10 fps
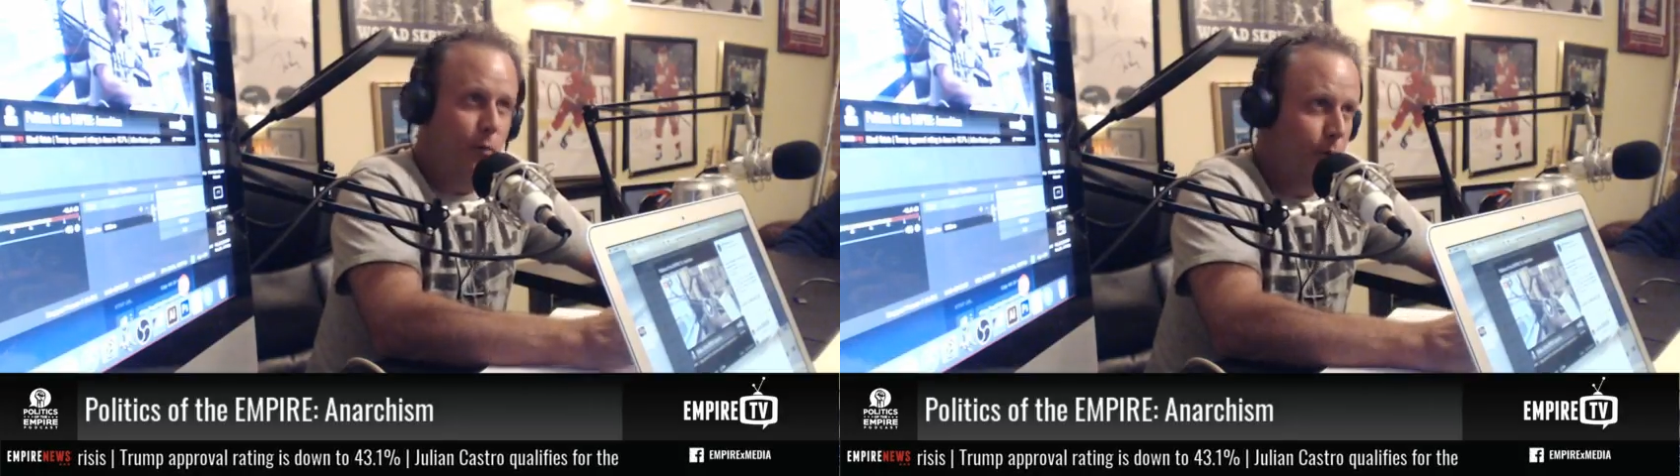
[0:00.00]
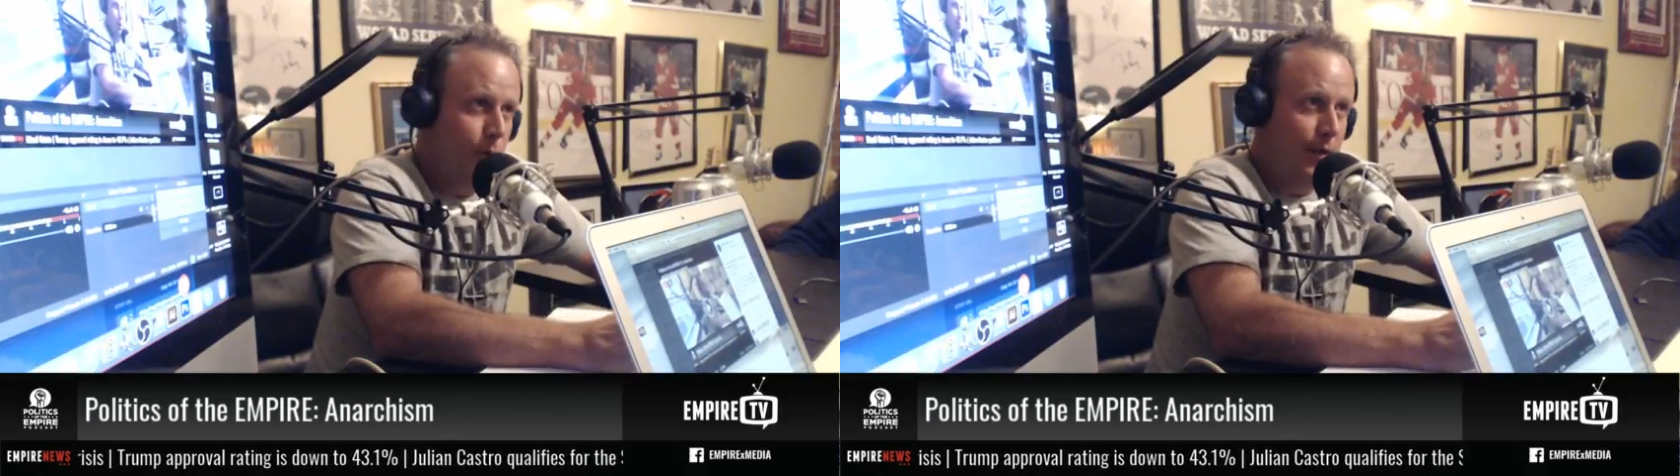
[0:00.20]

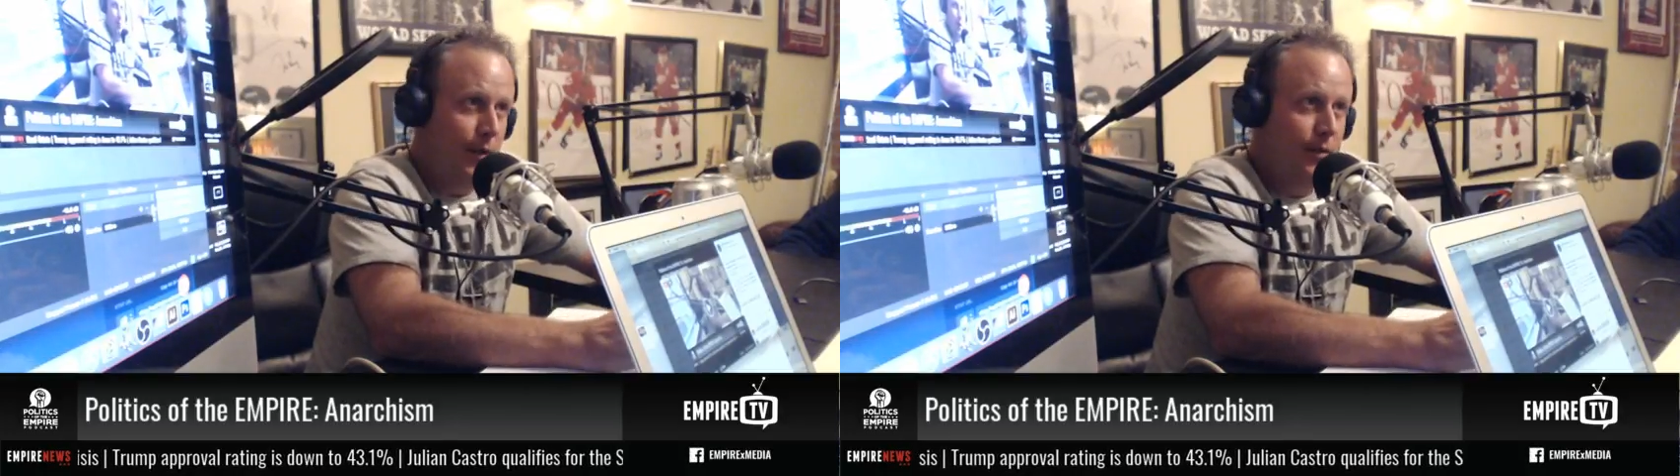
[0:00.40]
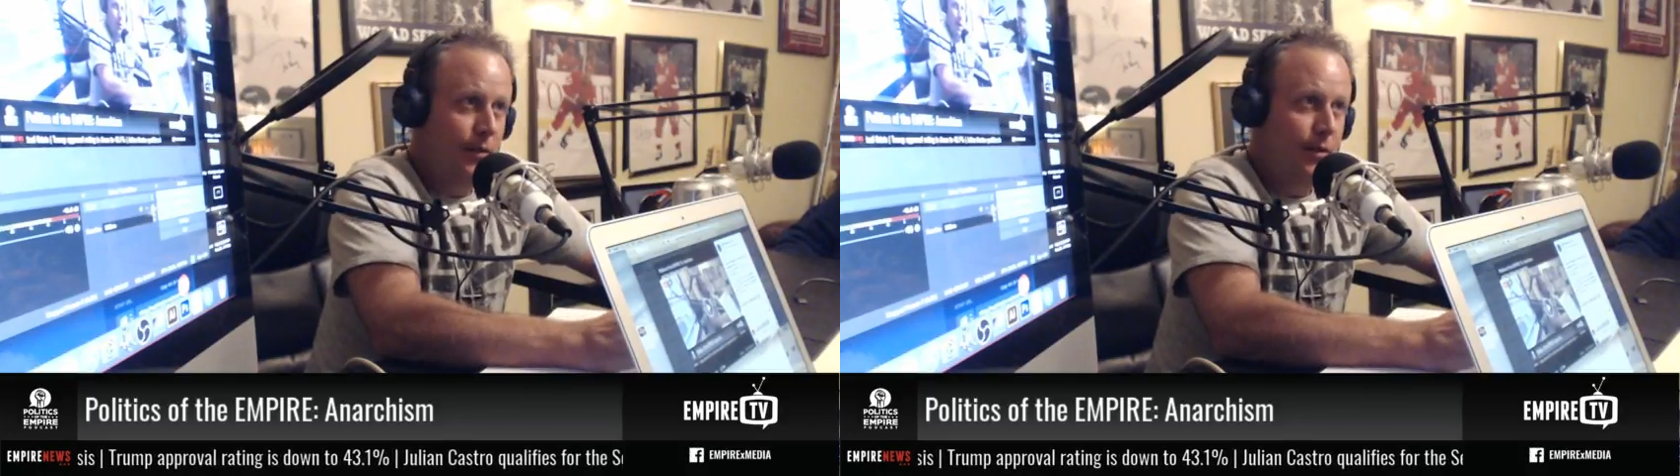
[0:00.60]

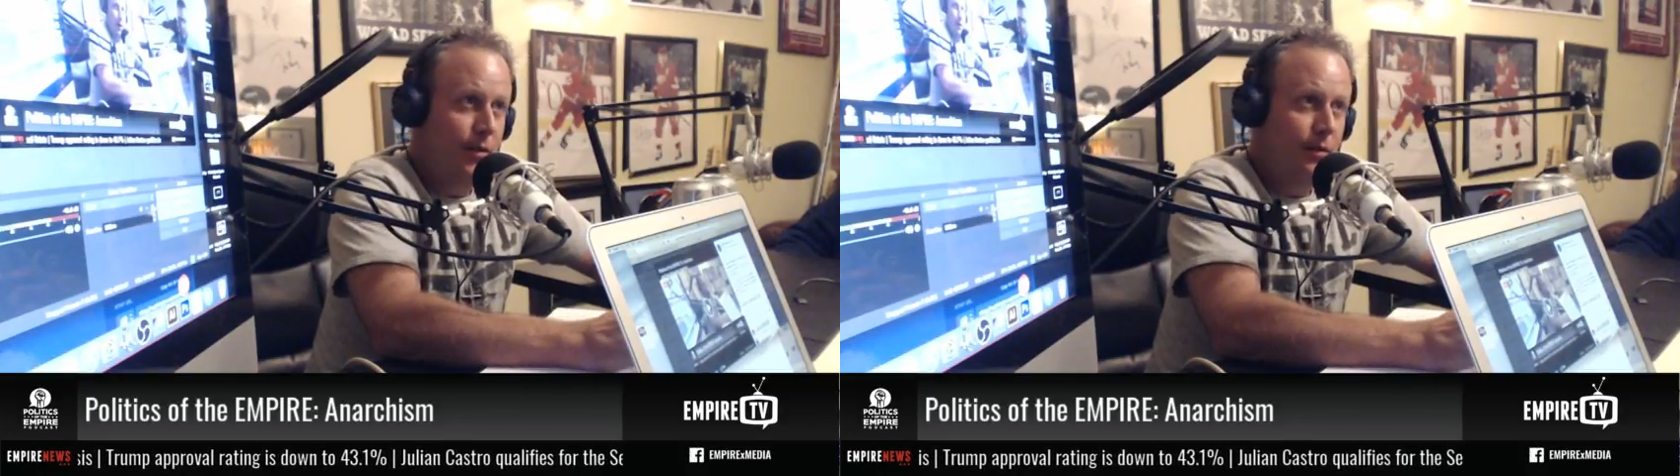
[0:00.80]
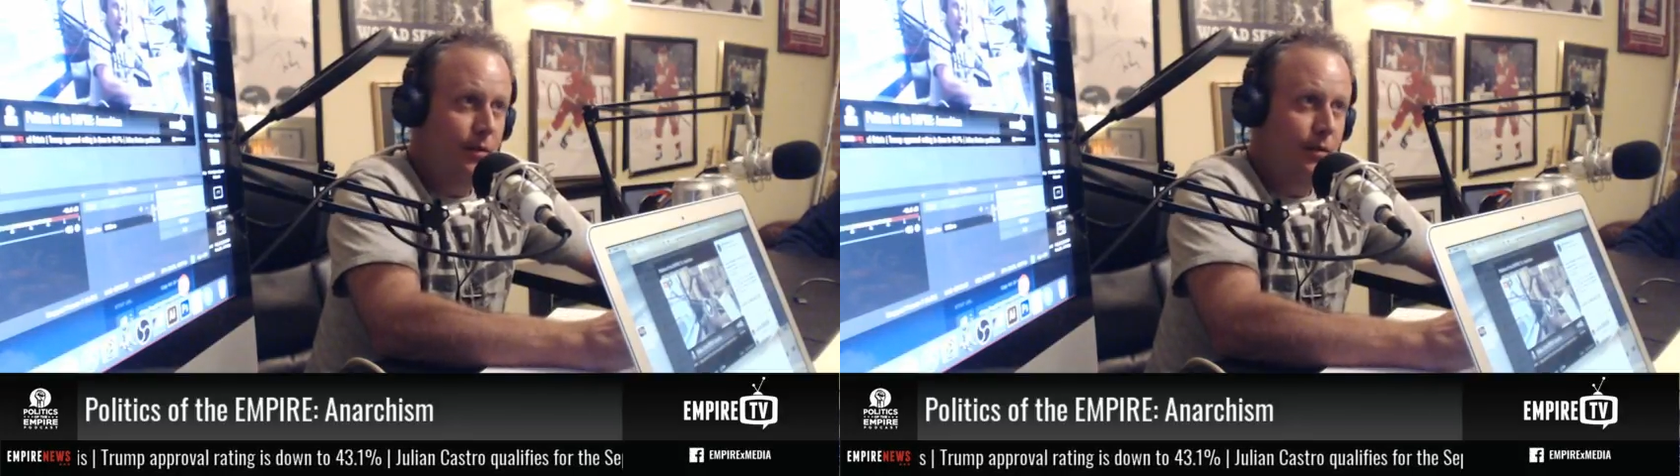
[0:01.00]
somebody
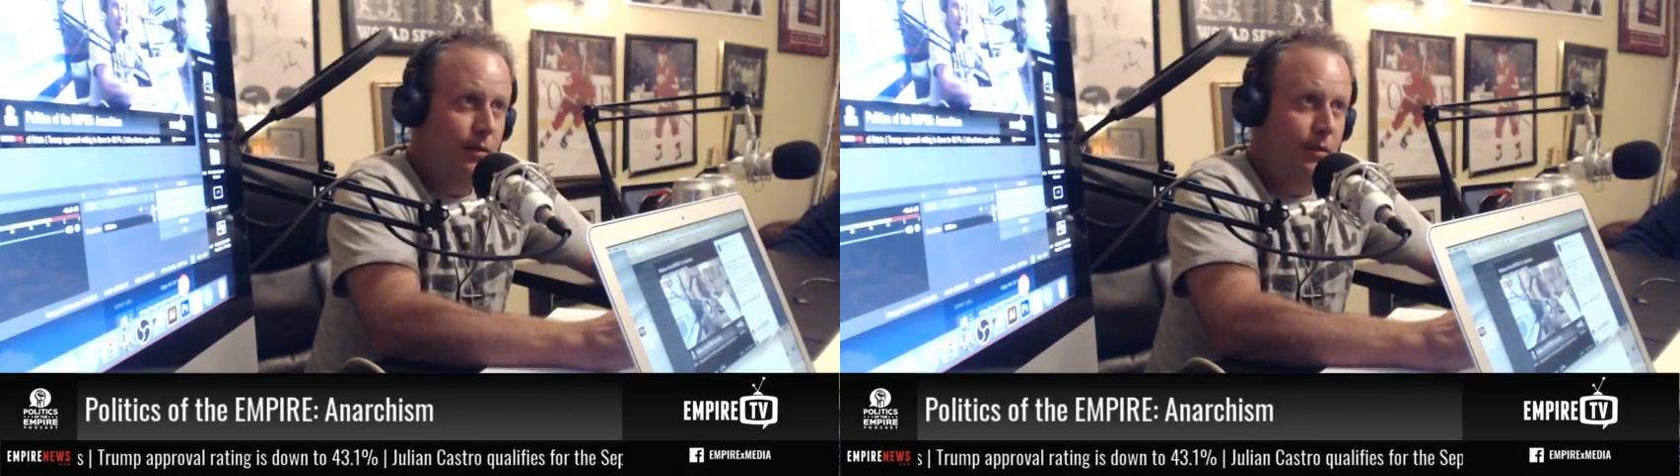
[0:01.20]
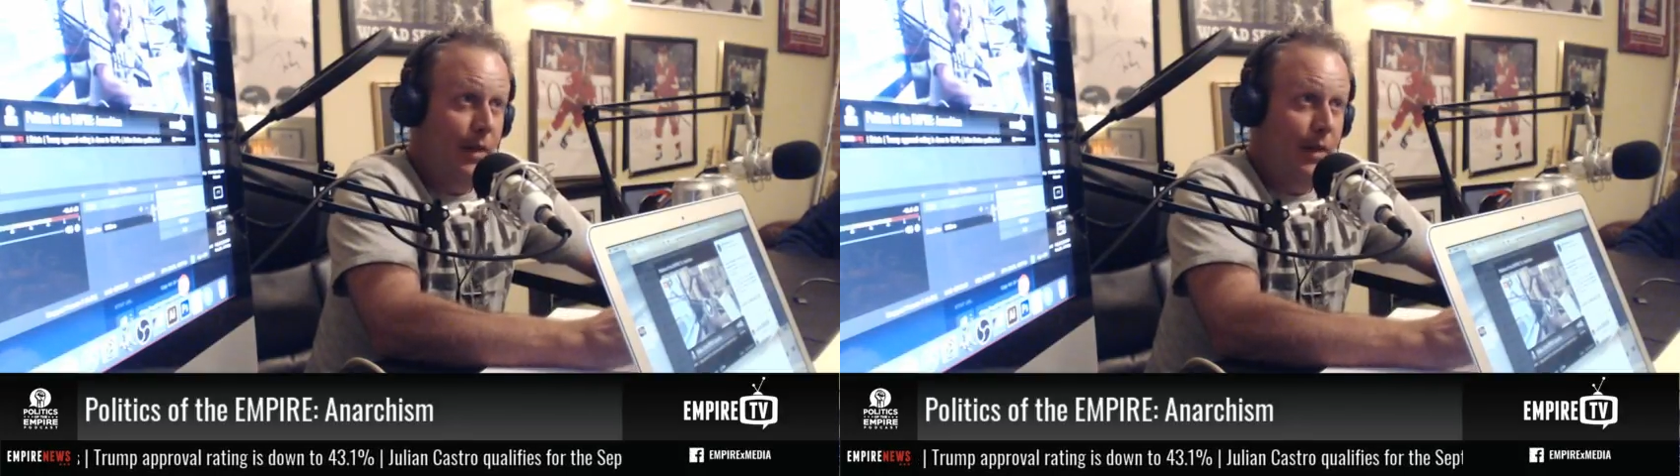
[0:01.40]
to
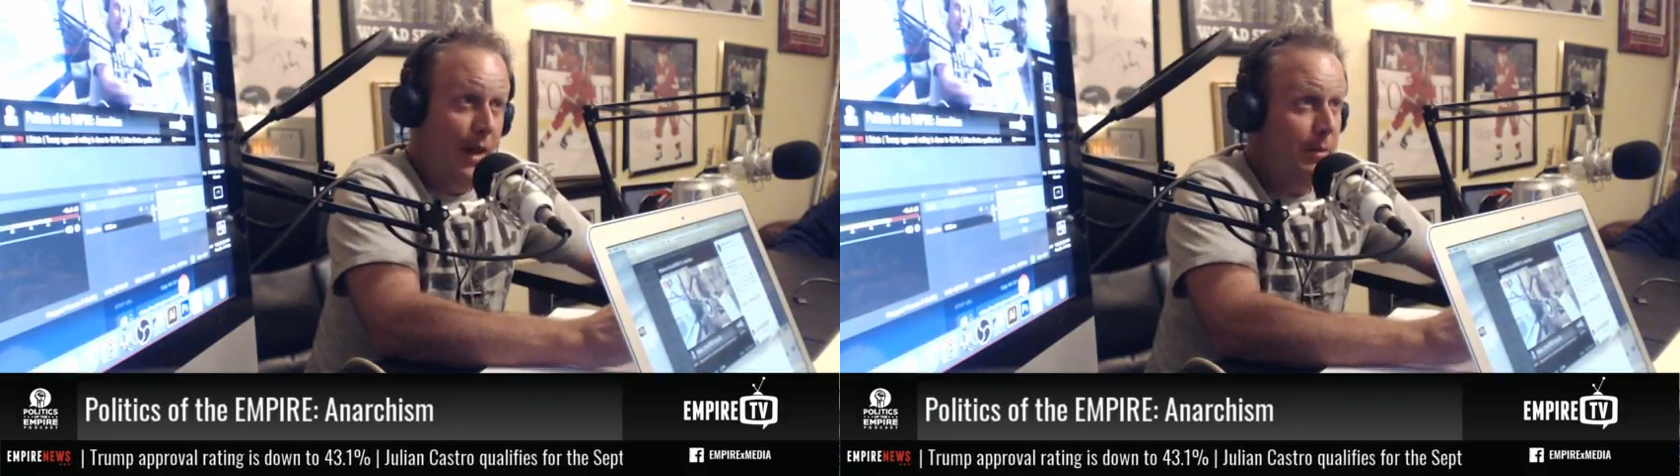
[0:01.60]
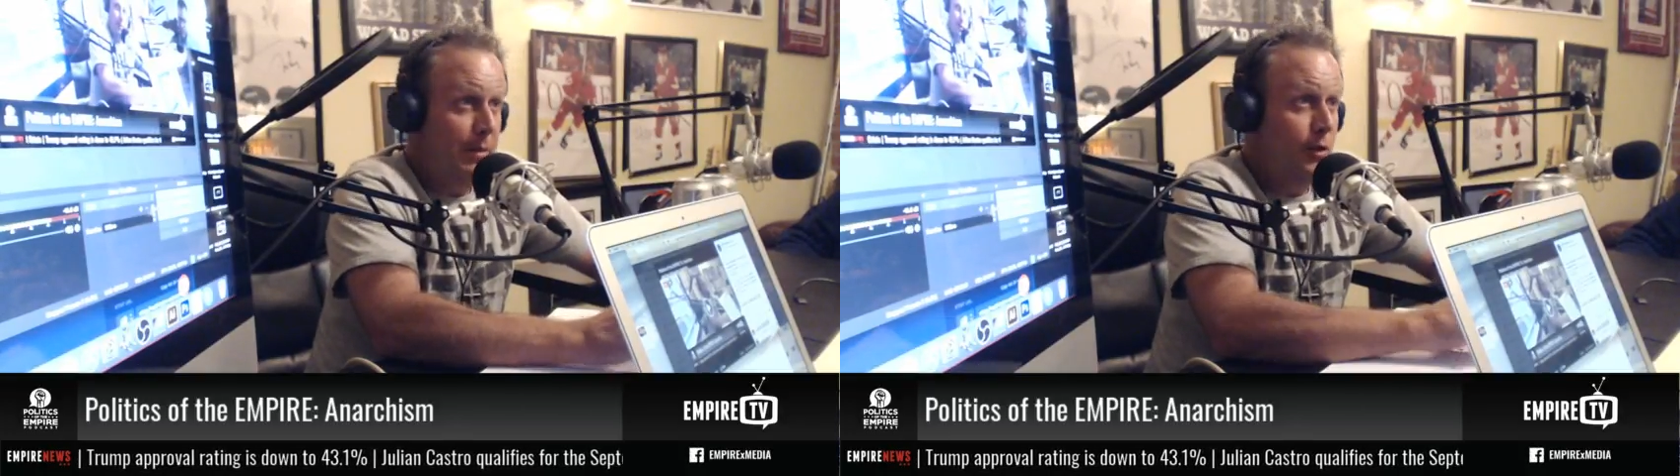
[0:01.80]
rule
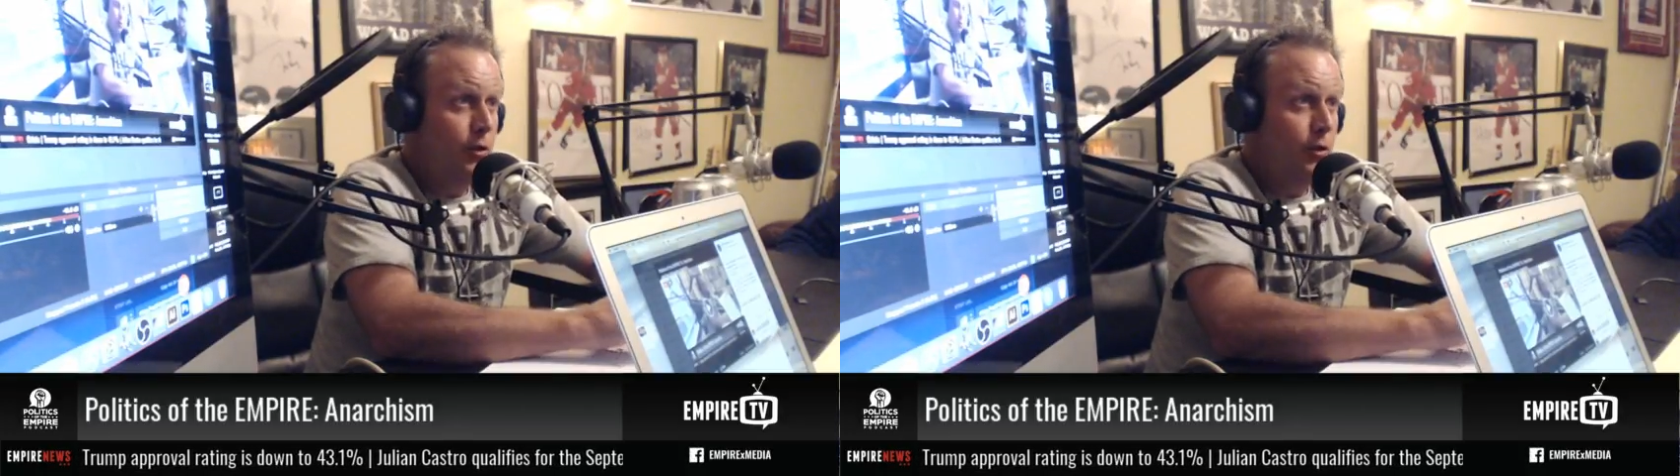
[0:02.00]
over you,